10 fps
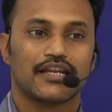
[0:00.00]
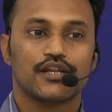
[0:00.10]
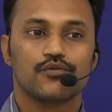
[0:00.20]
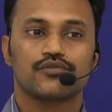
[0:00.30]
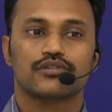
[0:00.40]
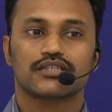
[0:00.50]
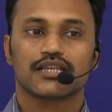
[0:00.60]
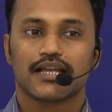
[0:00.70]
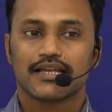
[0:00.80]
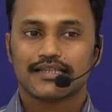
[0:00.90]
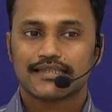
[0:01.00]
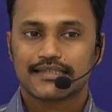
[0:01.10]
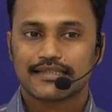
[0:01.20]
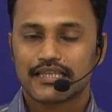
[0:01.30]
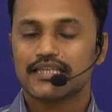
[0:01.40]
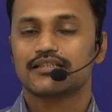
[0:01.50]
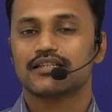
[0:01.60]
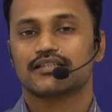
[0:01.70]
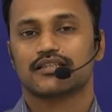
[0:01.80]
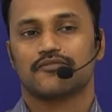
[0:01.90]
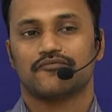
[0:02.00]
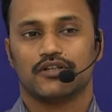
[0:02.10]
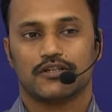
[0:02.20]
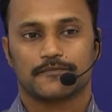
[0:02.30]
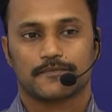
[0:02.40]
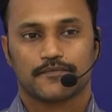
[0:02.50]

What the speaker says: individual's ceaseless effort